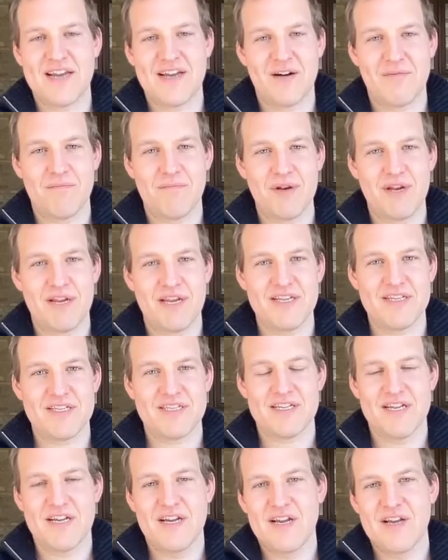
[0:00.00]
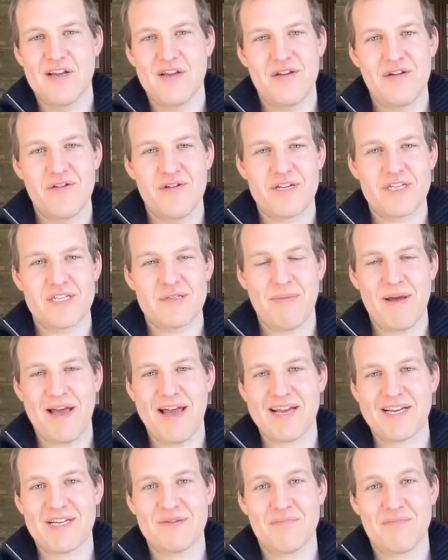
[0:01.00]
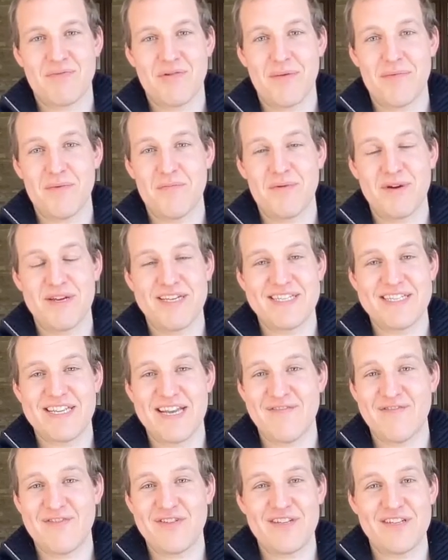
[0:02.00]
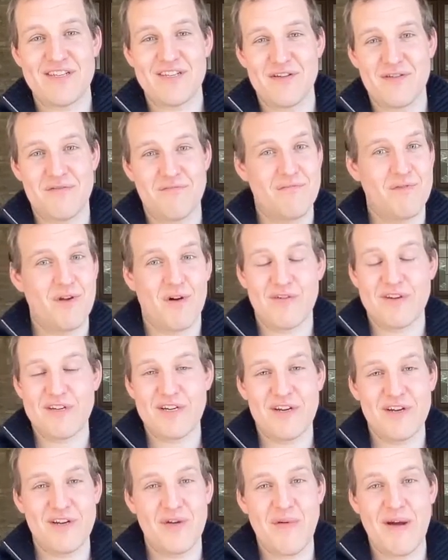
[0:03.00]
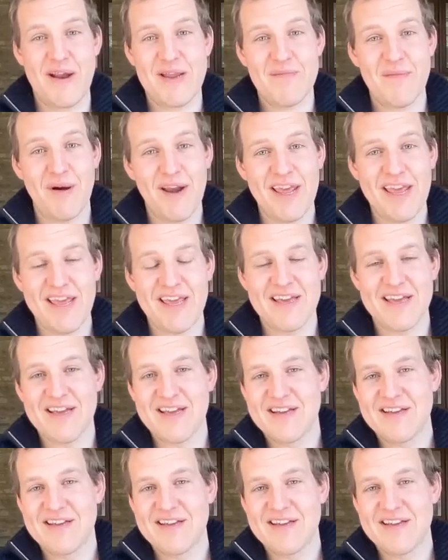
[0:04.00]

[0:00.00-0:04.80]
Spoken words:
companies, you'd expect probably 7 to not return you any money,